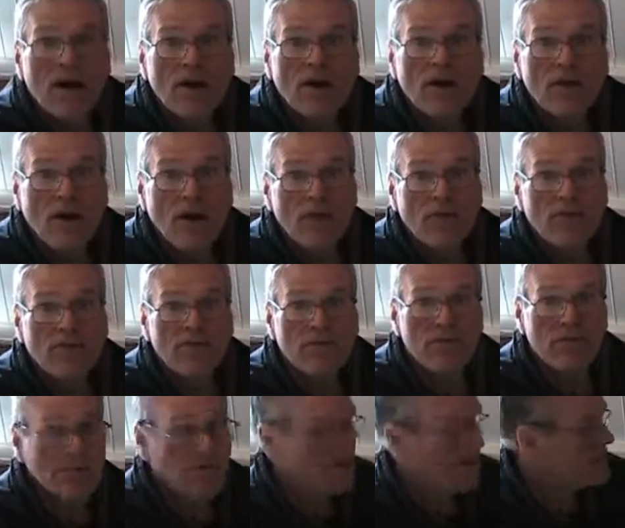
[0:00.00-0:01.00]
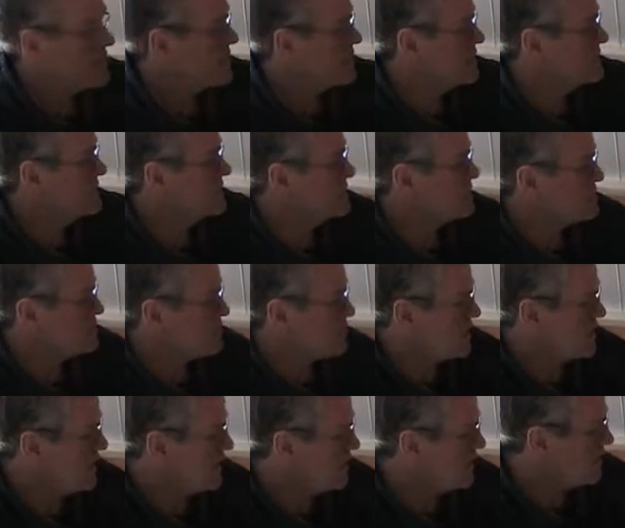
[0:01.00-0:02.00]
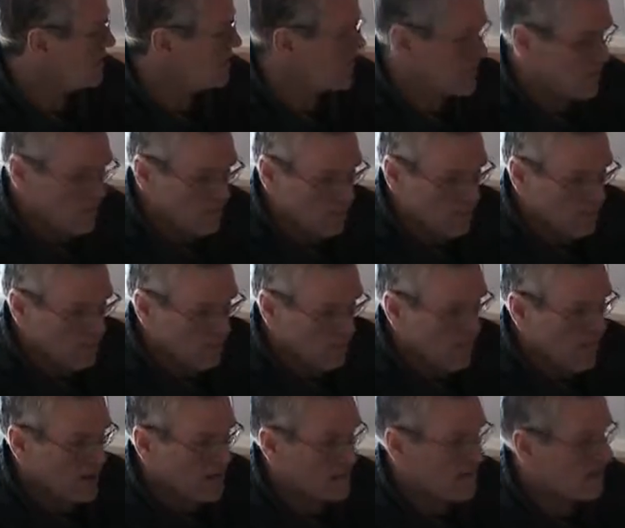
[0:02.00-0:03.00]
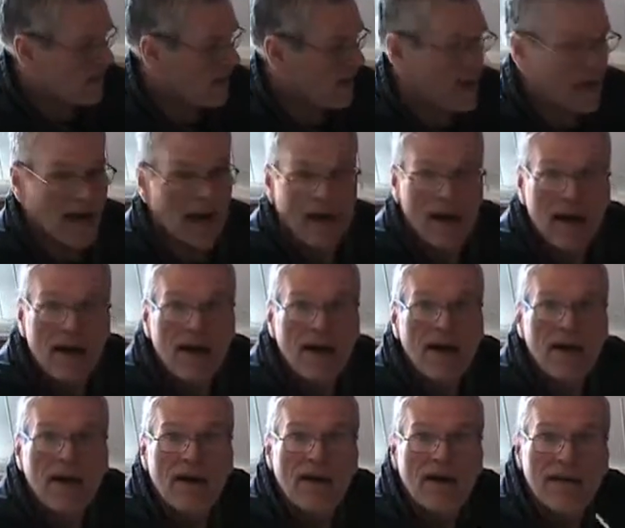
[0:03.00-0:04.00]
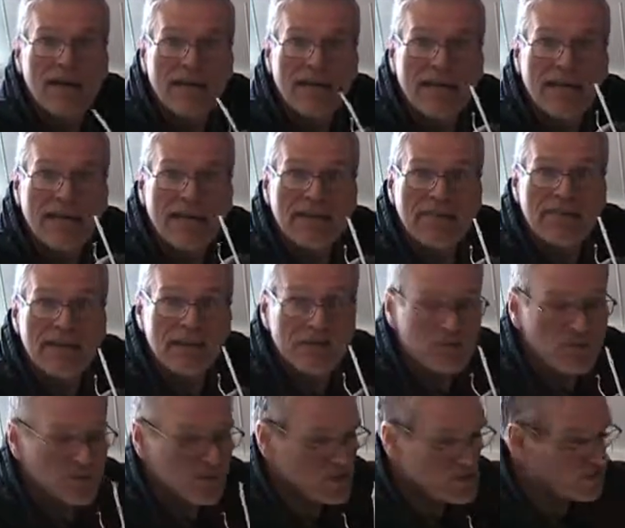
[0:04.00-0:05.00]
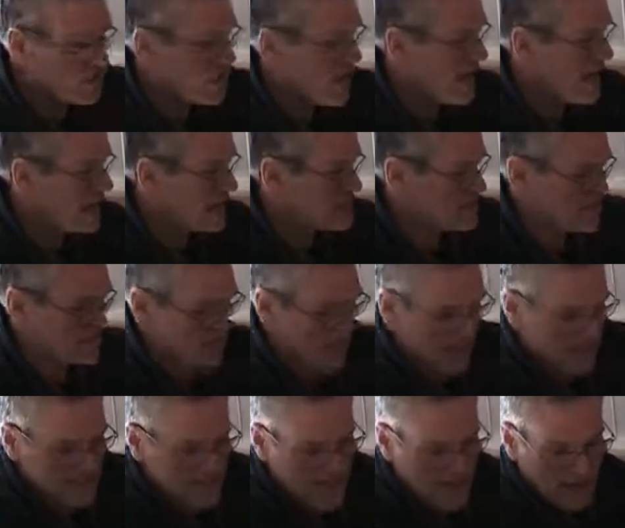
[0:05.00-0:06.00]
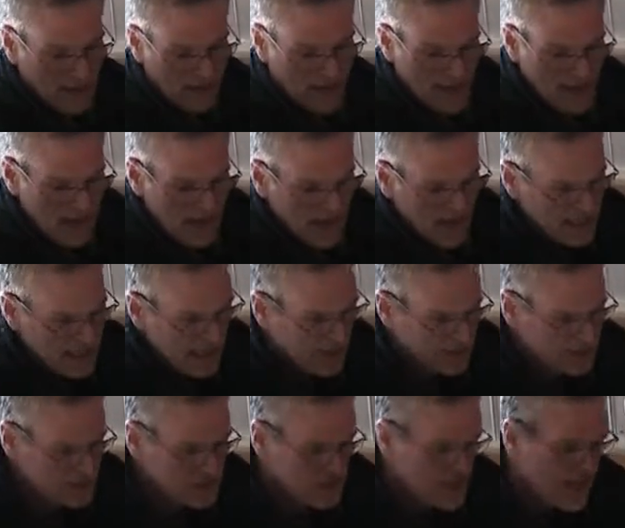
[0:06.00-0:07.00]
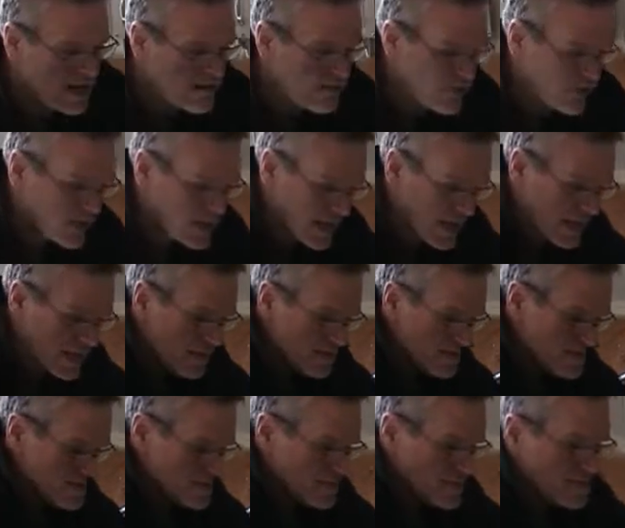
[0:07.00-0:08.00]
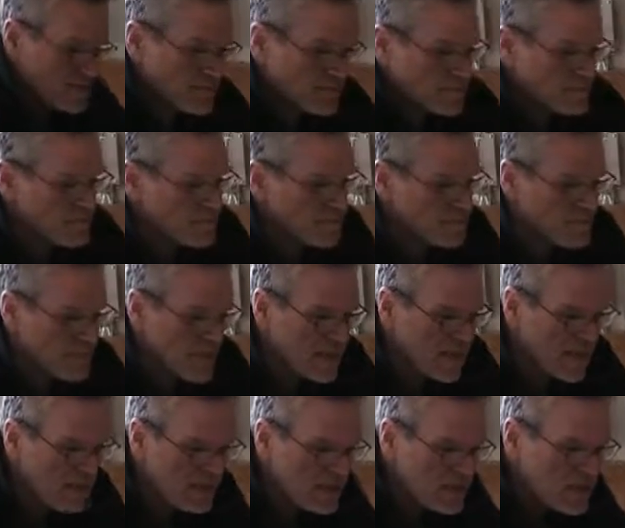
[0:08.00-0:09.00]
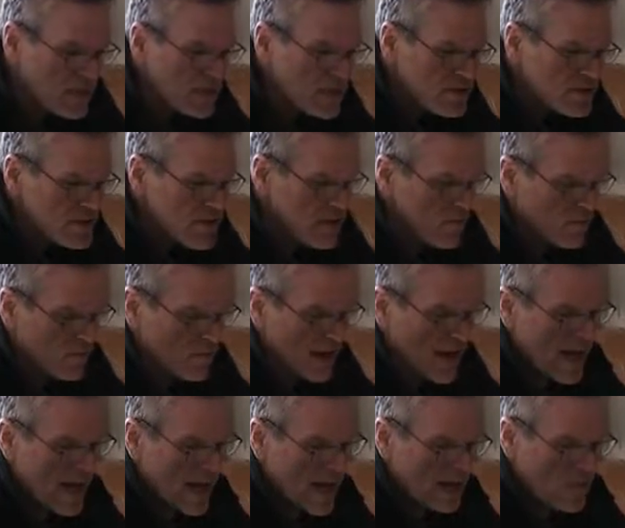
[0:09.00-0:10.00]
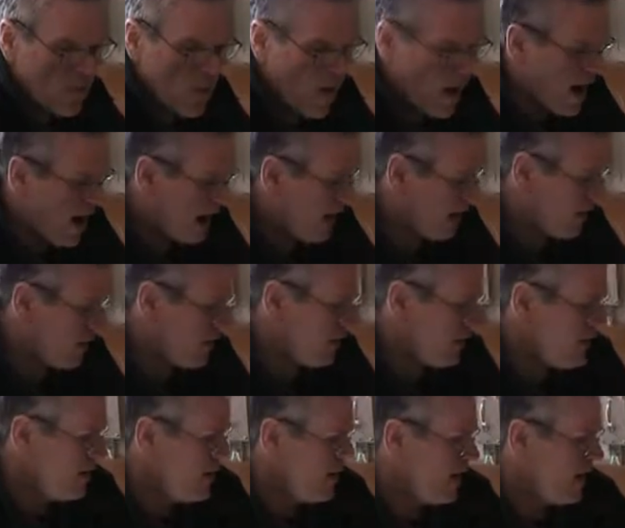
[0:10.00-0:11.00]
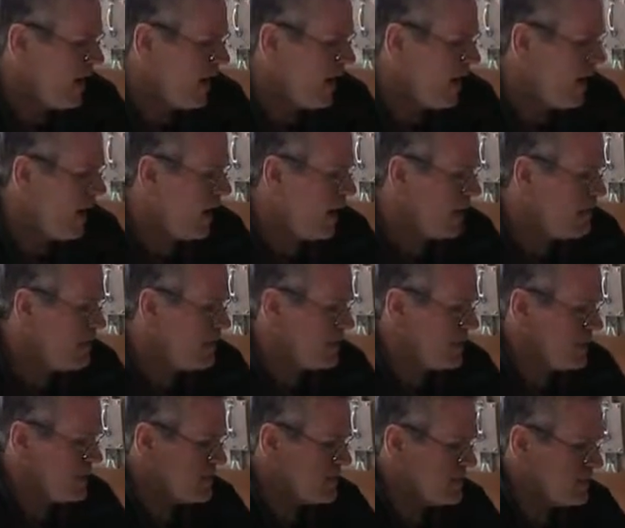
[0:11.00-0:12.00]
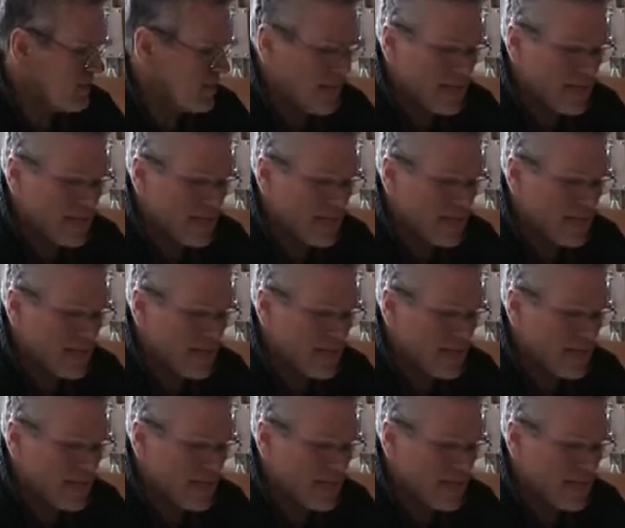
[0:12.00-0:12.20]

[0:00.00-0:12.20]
go through my TNT machine with the individual strands to bring it down. Now, generally, if you're using a braided wire, so an